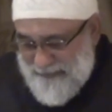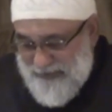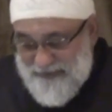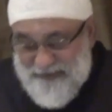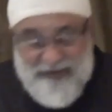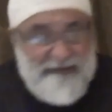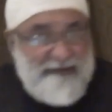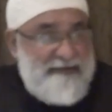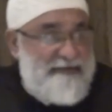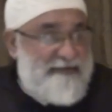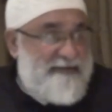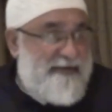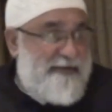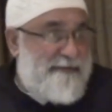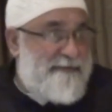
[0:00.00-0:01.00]
The father is the
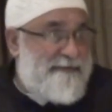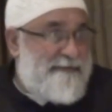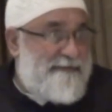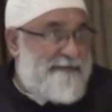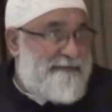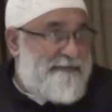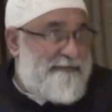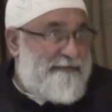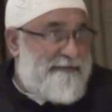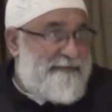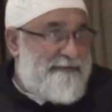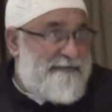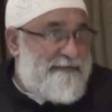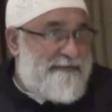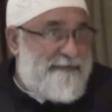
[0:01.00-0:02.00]
same,
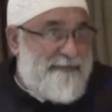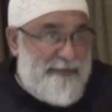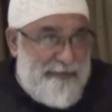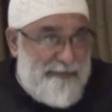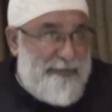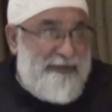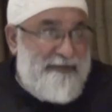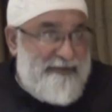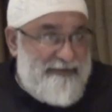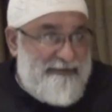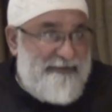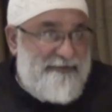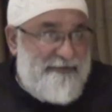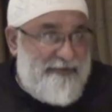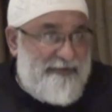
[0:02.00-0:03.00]
but the mother is
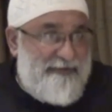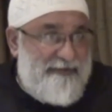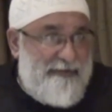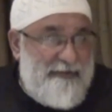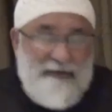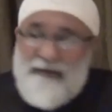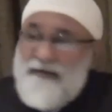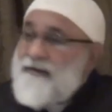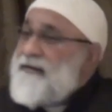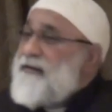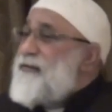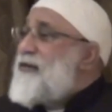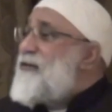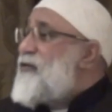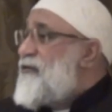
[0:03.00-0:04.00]
different. The
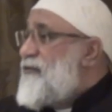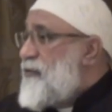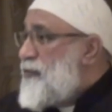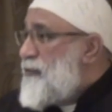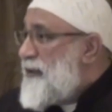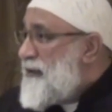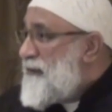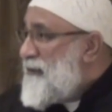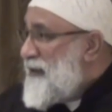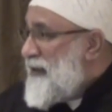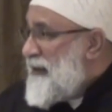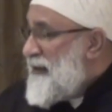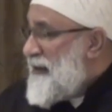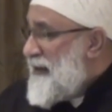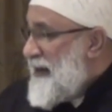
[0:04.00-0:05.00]
mother of Umar
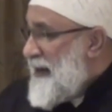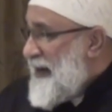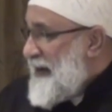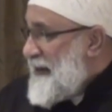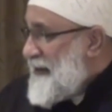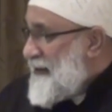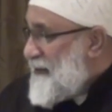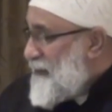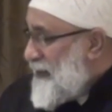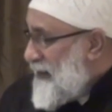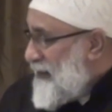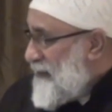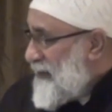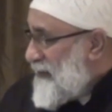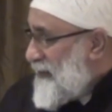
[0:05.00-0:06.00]
ibn Ali ibn
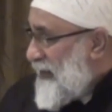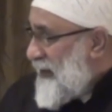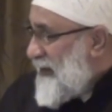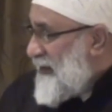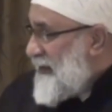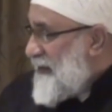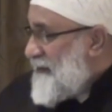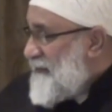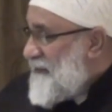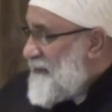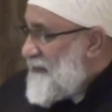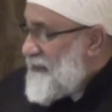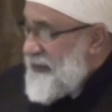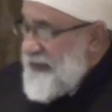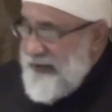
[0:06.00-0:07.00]
Abi Talib
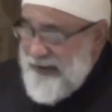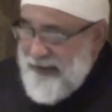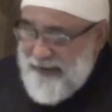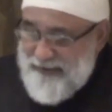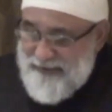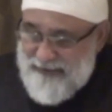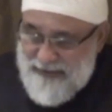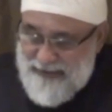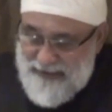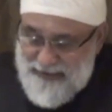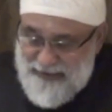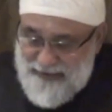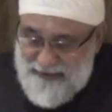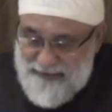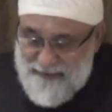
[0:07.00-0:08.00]
is a
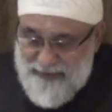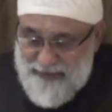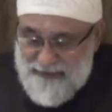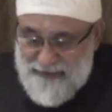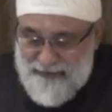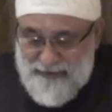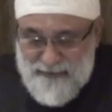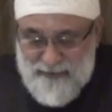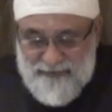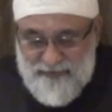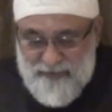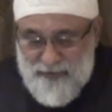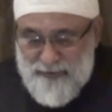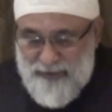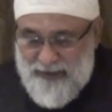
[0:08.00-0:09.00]
lady by the name of
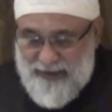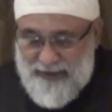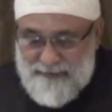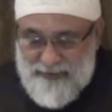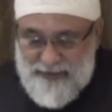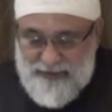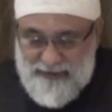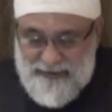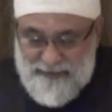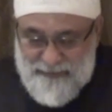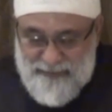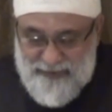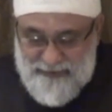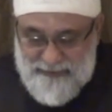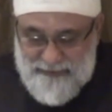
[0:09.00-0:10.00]

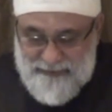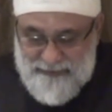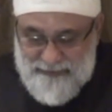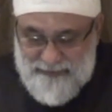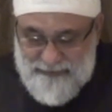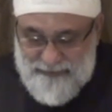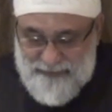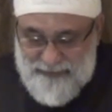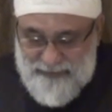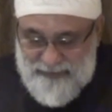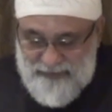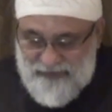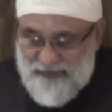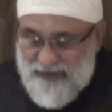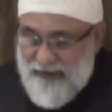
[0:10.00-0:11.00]
Habib,
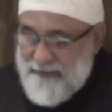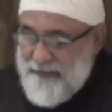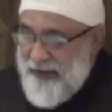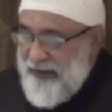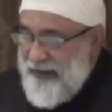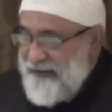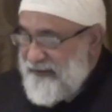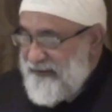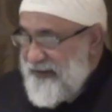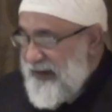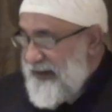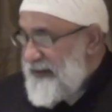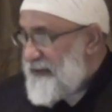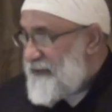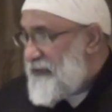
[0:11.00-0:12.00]
Sahba
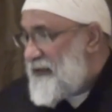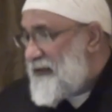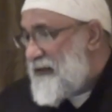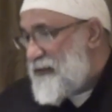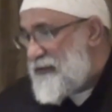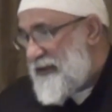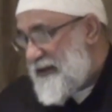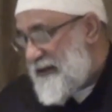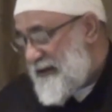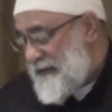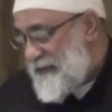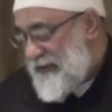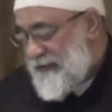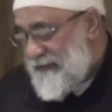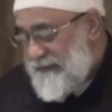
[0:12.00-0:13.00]
al-Tha'labi
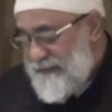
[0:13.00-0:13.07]
al-Taghlibi.